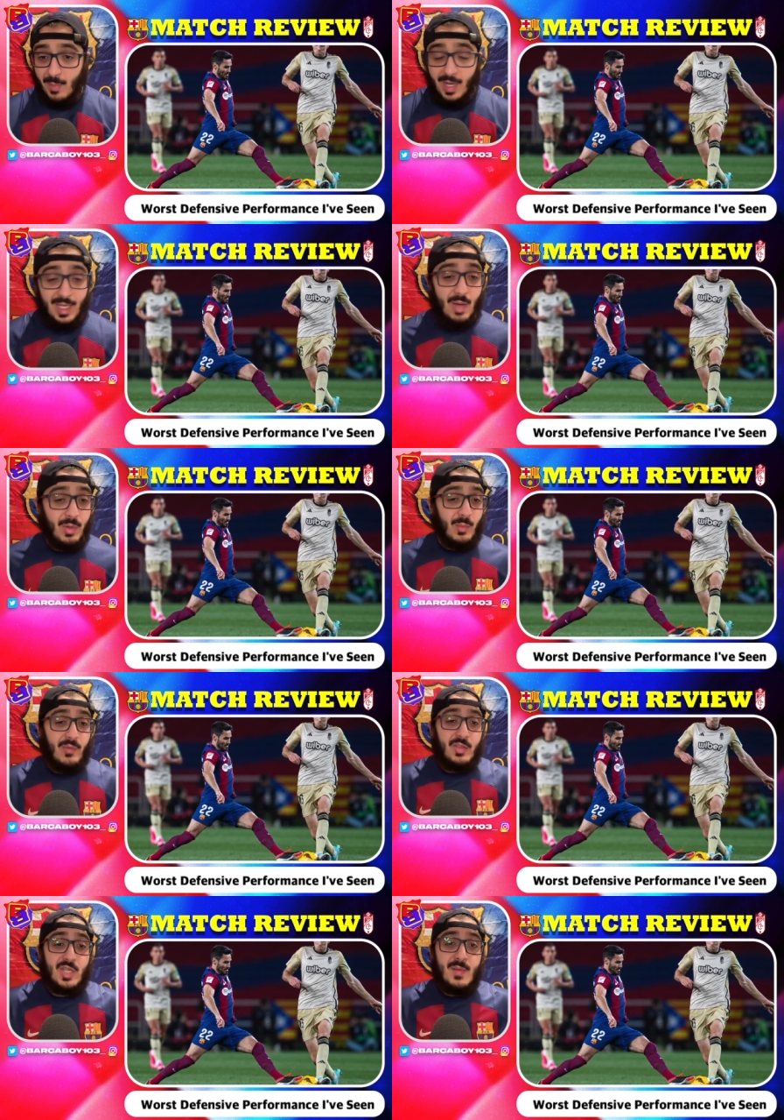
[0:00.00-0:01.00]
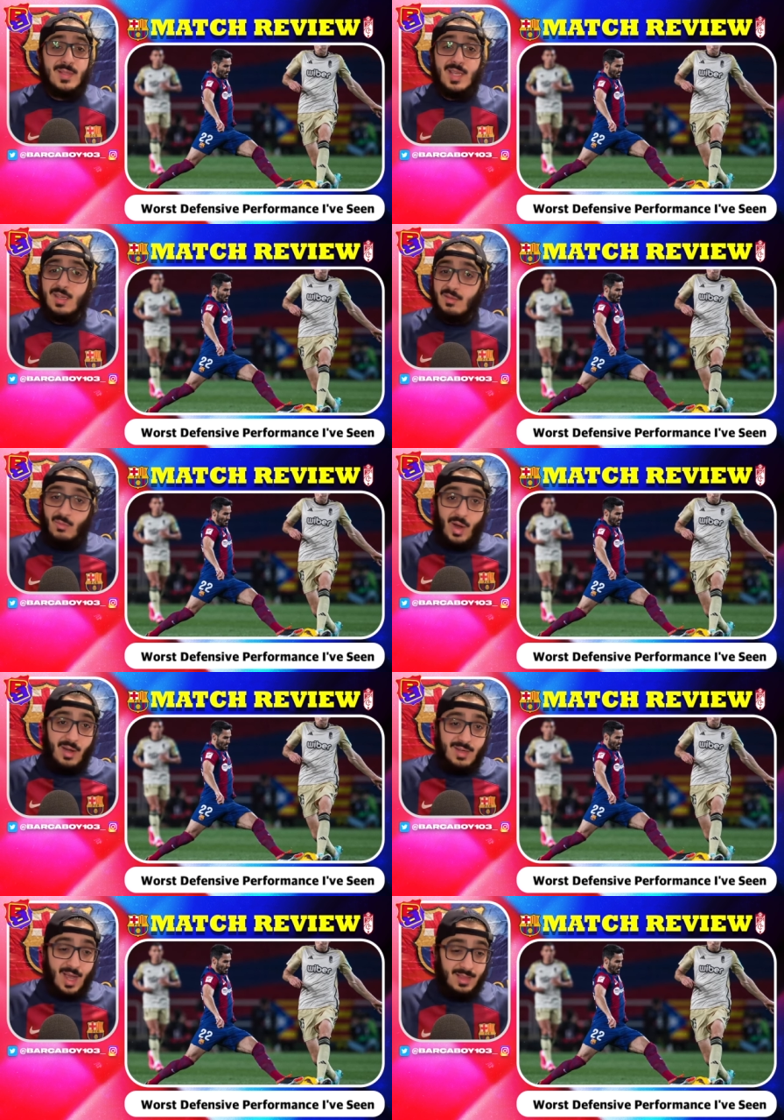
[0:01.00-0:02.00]
But again, we're going to wait for the Champions League.
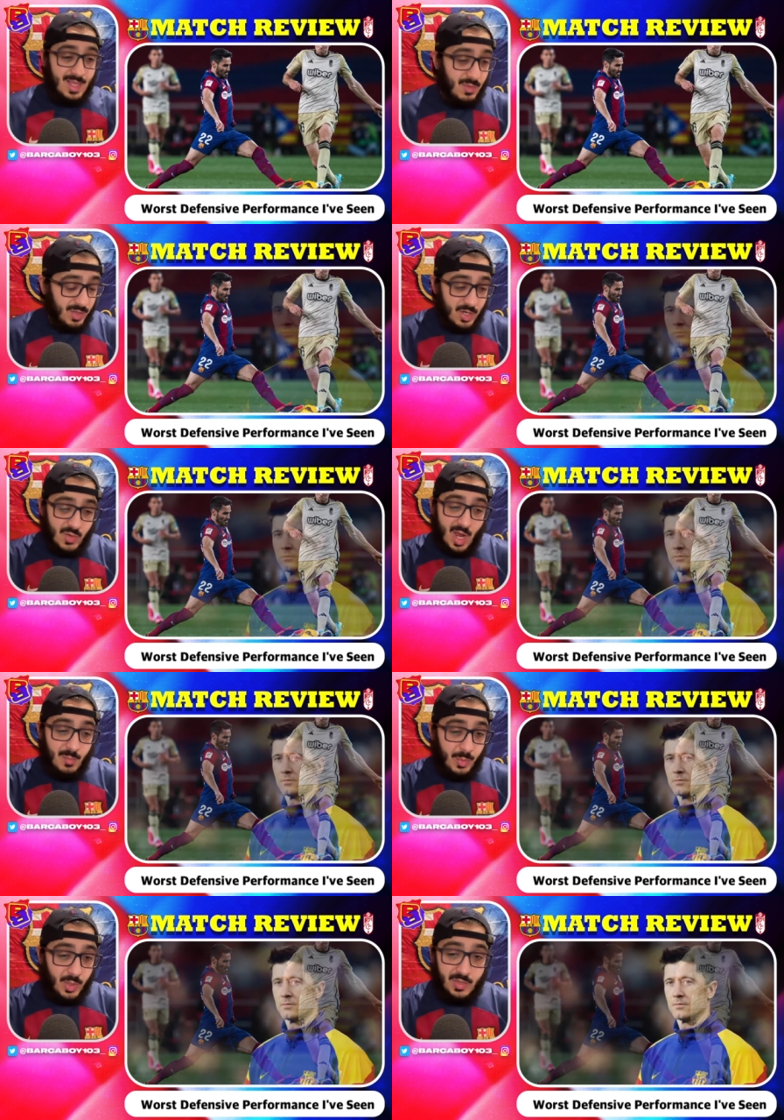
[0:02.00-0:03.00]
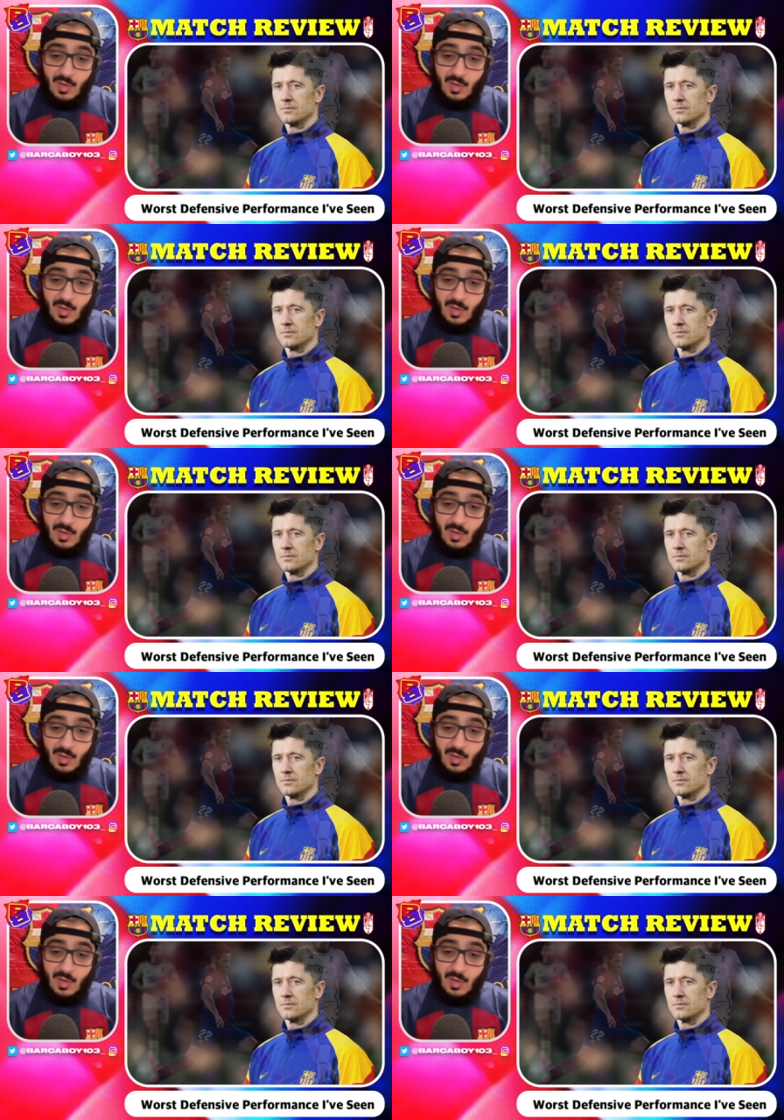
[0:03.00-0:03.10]
Ryder died then. We're going to try and push